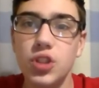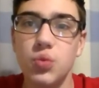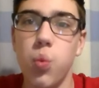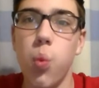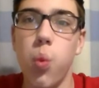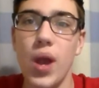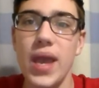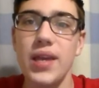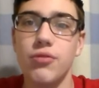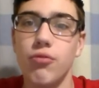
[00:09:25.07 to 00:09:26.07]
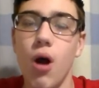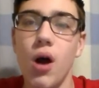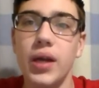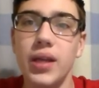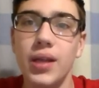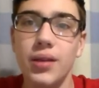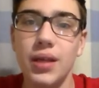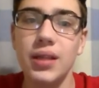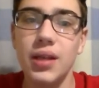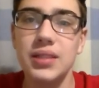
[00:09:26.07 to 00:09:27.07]
just weird ride. It,
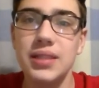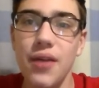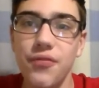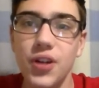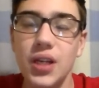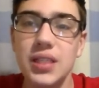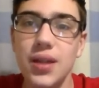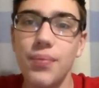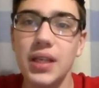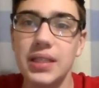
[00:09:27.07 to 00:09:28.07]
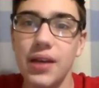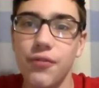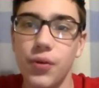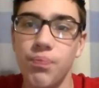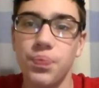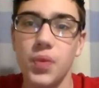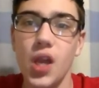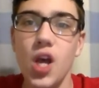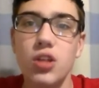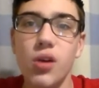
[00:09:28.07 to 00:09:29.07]
it, it's definitely something different.
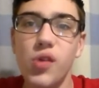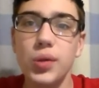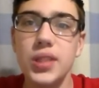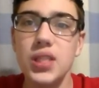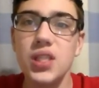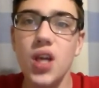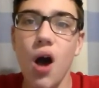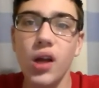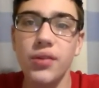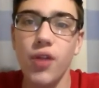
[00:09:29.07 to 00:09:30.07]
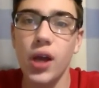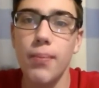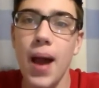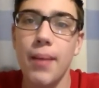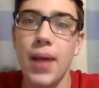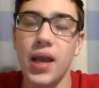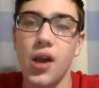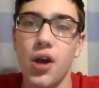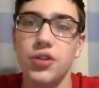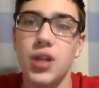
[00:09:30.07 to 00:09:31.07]
So of course this is kind of like a Mack Mega
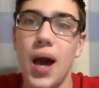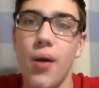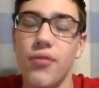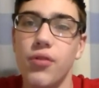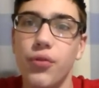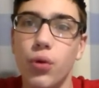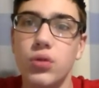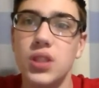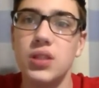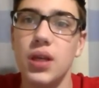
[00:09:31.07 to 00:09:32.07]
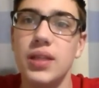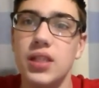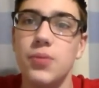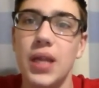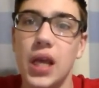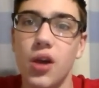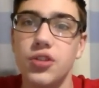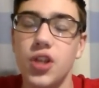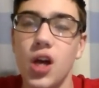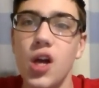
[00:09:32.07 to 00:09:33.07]
coaster, however of course it's, a spinning
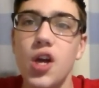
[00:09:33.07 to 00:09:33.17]
coaster.